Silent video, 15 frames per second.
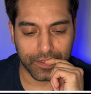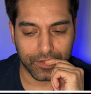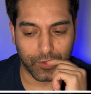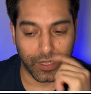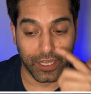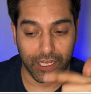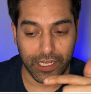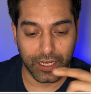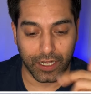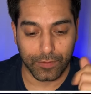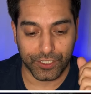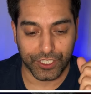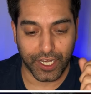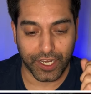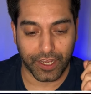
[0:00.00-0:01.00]
well, earlier I
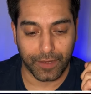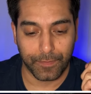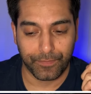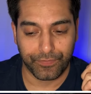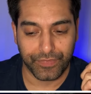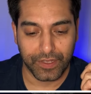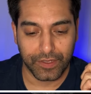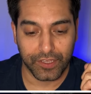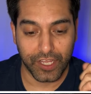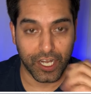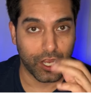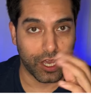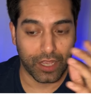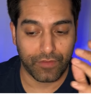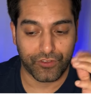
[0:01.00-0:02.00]
was checking, their
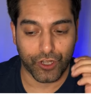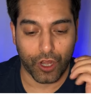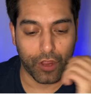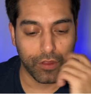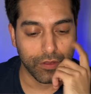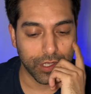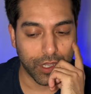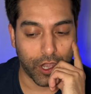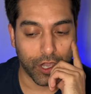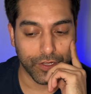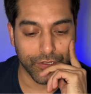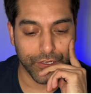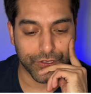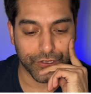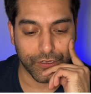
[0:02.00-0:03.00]
live show on
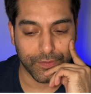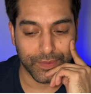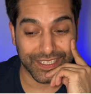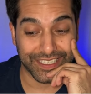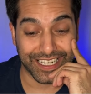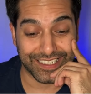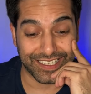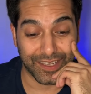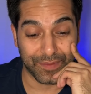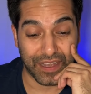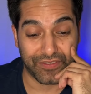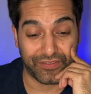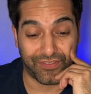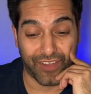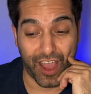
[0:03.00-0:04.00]
YouTube is getting
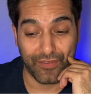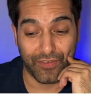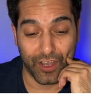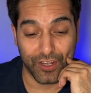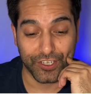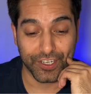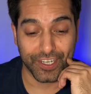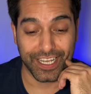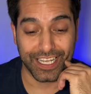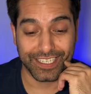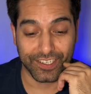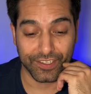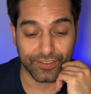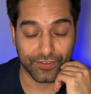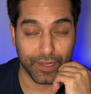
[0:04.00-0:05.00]
about
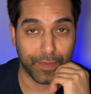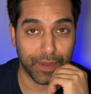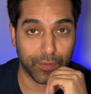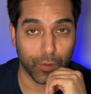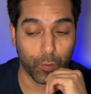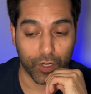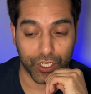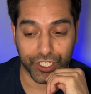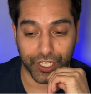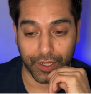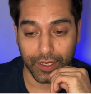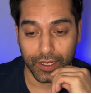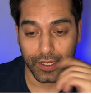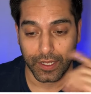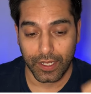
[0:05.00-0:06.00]
583 people watching.
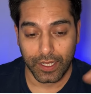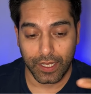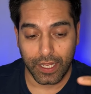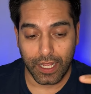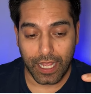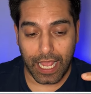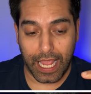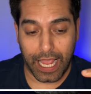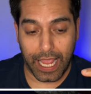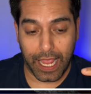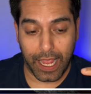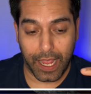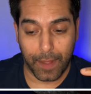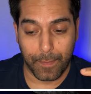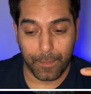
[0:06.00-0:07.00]

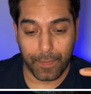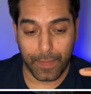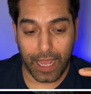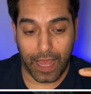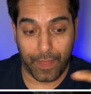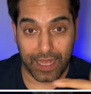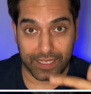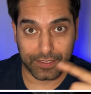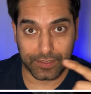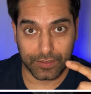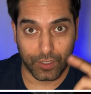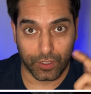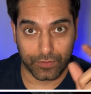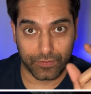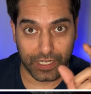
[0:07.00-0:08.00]
And that's
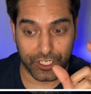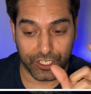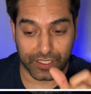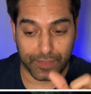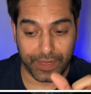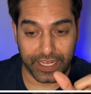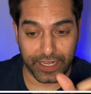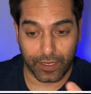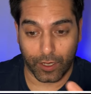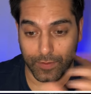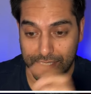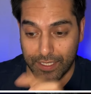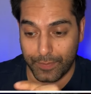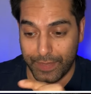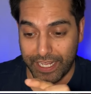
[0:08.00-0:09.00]
not really just the beginning.
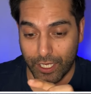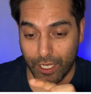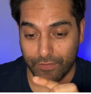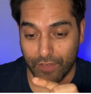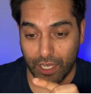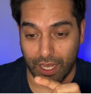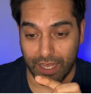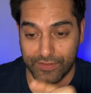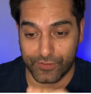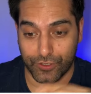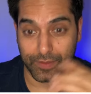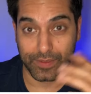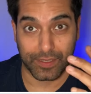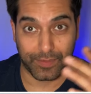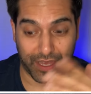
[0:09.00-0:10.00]
Obviously, the beginning of our live
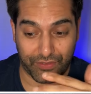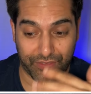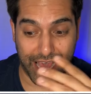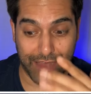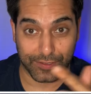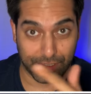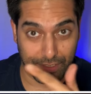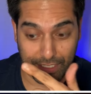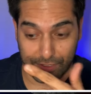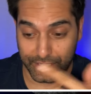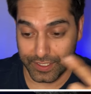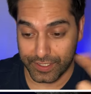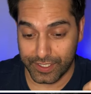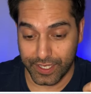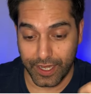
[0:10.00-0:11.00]
stream is about 1,000, as you
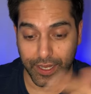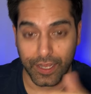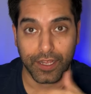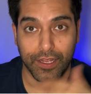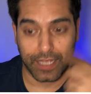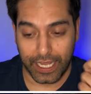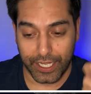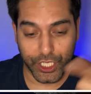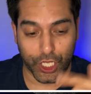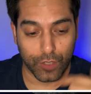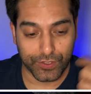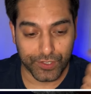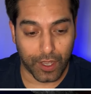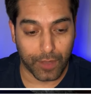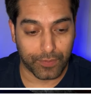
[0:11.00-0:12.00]
can see, and it
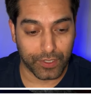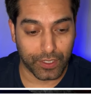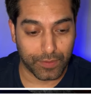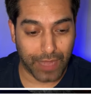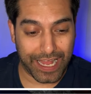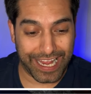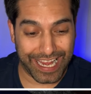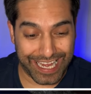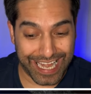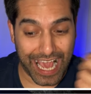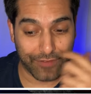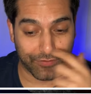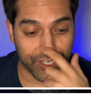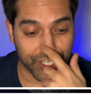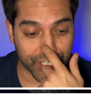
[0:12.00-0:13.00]
goes up. And in
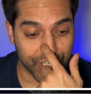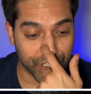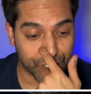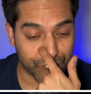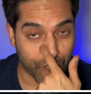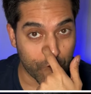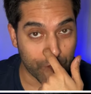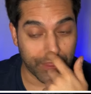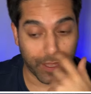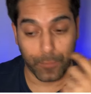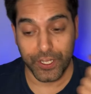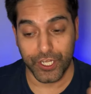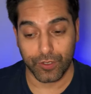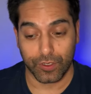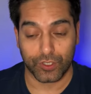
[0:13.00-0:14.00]
average, each show that
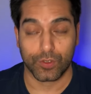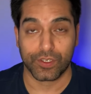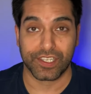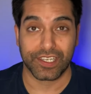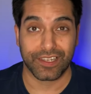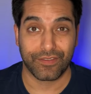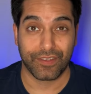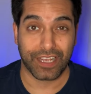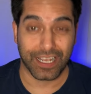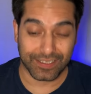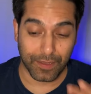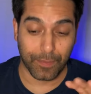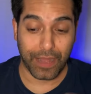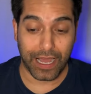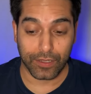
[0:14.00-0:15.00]
we do on 2CTV
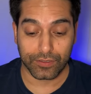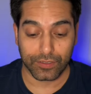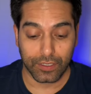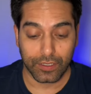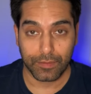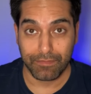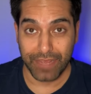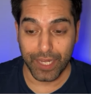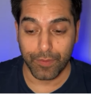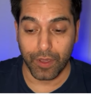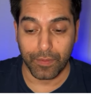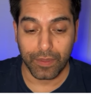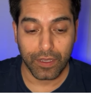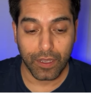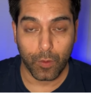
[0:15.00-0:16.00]
gets about
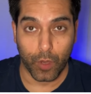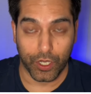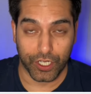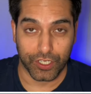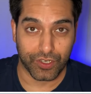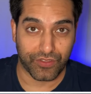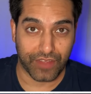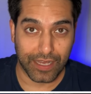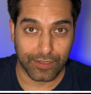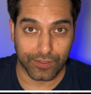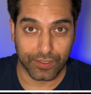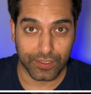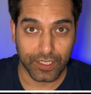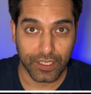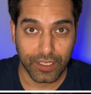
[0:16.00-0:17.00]
minimum
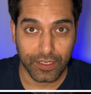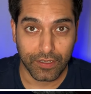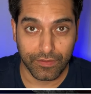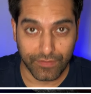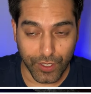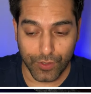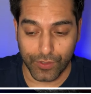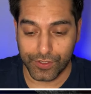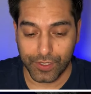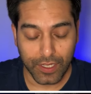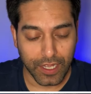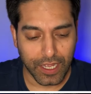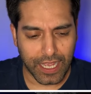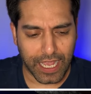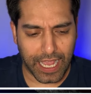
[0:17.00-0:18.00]
100,000 views.
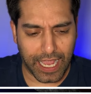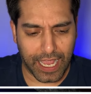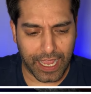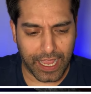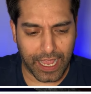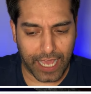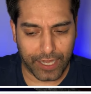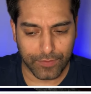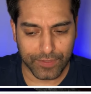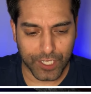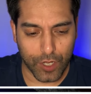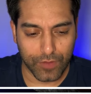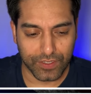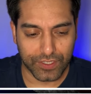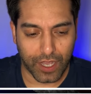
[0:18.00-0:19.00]
And
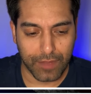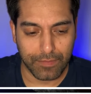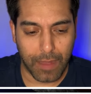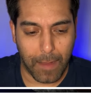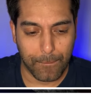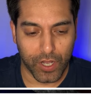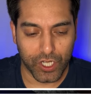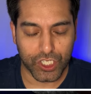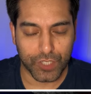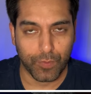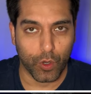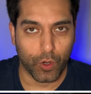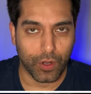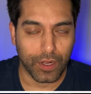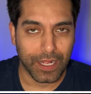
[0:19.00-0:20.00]
obviously, over time, much
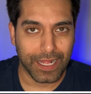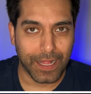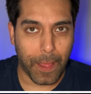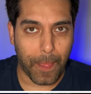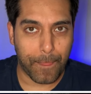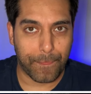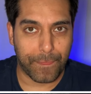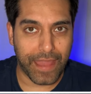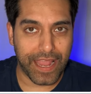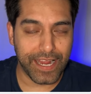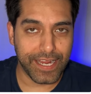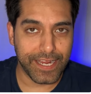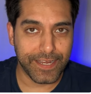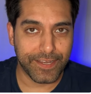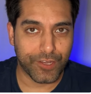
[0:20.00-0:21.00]
more.
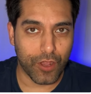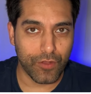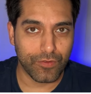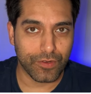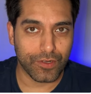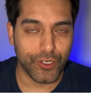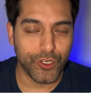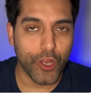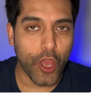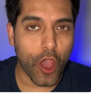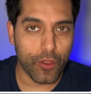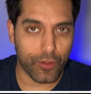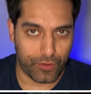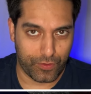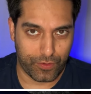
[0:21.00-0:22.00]
They don't
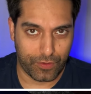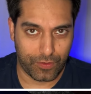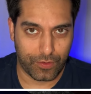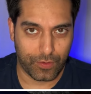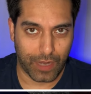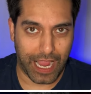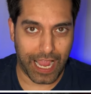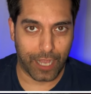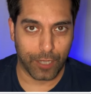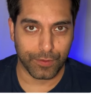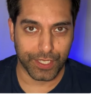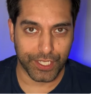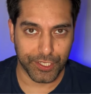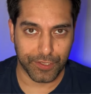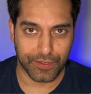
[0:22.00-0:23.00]
know how
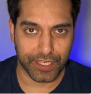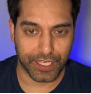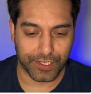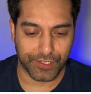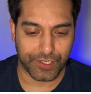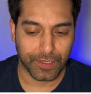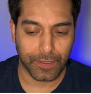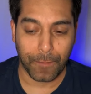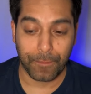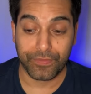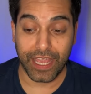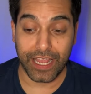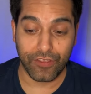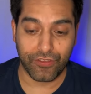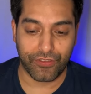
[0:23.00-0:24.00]
we do things.
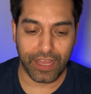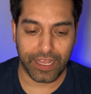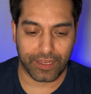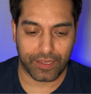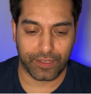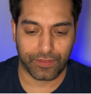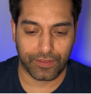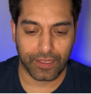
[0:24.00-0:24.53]
They think